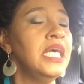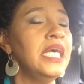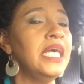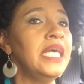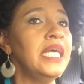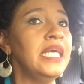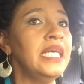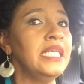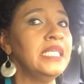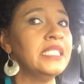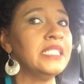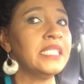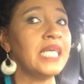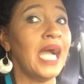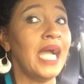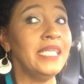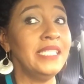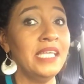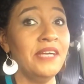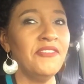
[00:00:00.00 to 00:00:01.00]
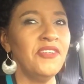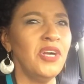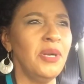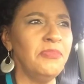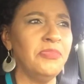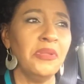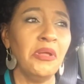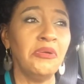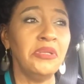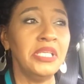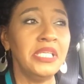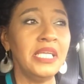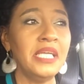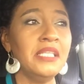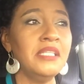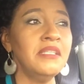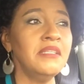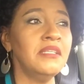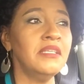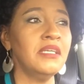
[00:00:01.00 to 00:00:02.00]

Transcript: and I never uploaded it.